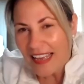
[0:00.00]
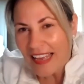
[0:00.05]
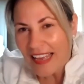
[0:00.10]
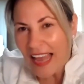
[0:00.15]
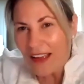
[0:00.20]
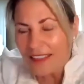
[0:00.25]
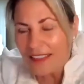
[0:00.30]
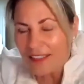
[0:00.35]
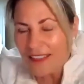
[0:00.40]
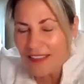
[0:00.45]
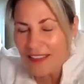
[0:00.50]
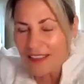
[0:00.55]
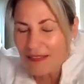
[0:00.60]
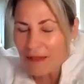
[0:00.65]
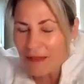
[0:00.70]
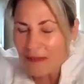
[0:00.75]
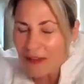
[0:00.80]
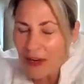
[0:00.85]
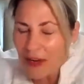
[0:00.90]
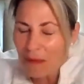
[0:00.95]
So just
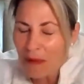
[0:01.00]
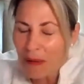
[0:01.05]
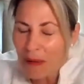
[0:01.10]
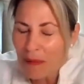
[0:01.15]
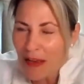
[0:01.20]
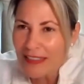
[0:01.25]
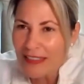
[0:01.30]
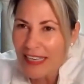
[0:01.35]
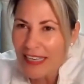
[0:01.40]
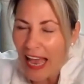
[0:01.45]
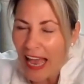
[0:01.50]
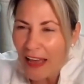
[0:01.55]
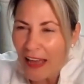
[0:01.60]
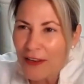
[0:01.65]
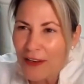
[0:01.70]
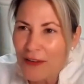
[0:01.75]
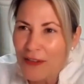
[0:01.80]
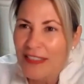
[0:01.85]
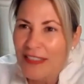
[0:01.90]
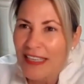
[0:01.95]
if you don't mind me asking, how
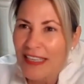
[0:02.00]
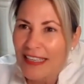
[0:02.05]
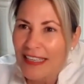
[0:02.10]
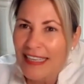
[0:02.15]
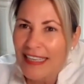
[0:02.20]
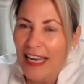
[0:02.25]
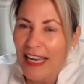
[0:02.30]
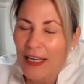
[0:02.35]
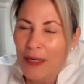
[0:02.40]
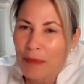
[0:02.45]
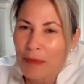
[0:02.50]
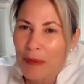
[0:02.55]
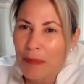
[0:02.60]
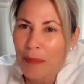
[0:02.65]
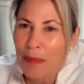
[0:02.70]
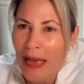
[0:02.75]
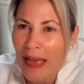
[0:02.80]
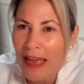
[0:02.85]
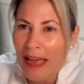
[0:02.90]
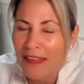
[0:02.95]
do you sit down and
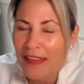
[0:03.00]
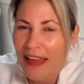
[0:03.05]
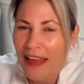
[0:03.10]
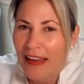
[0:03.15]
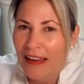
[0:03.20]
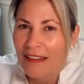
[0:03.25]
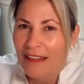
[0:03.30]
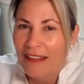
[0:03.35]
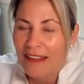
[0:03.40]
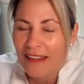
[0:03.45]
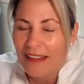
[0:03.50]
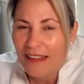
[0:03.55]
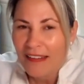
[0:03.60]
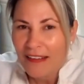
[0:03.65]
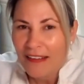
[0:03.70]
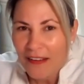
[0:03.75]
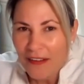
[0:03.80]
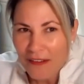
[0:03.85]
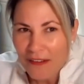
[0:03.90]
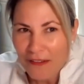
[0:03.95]
prepare that
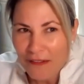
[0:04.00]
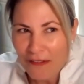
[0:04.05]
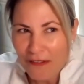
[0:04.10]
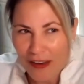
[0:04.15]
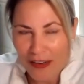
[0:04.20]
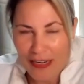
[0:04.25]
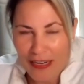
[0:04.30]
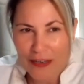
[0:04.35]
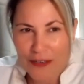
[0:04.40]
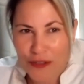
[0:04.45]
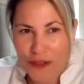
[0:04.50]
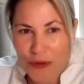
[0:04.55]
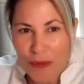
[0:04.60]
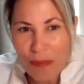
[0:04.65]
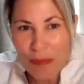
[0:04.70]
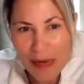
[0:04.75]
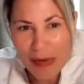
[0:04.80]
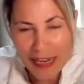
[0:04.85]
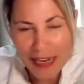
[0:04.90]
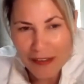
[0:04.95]
financial
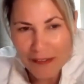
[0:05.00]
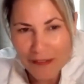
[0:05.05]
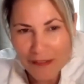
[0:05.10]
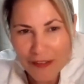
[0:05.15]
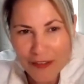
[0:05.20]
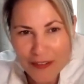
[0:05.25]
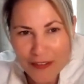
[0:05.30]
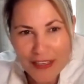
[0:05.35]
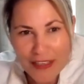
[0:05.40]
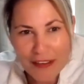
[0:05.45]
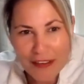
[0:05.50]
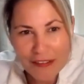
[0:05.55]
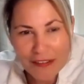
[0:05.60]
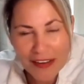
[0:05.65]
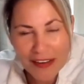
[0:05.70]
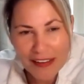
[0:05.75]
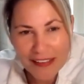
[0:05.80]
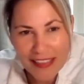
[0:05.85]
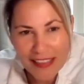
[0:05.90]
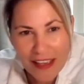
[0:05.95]
plan for yourself
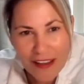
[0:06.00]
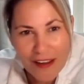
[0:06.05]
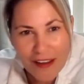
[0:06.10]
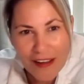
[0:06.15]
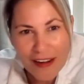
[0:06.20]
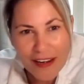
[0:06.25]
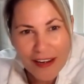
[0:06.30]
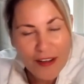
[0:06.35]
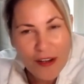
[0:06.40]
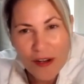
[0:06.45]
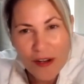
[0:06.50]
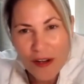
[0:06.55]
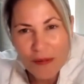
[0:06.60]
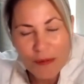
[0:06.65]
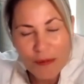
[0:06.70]
like that early on?